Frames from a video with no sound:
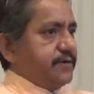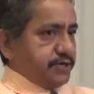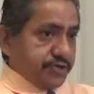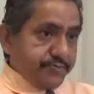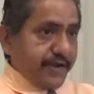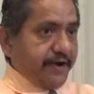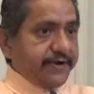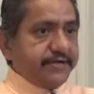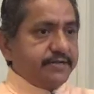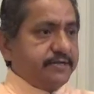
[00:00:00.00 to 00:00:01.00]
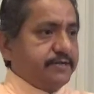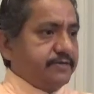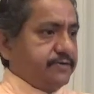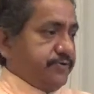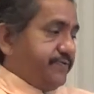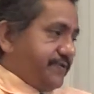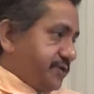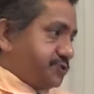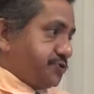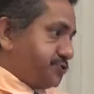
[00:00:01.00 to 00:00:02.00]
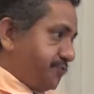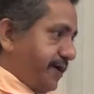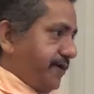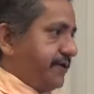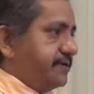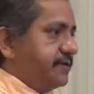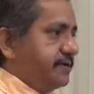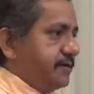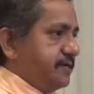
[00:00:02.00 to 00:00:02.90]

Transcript: a good parent or even a so-so parent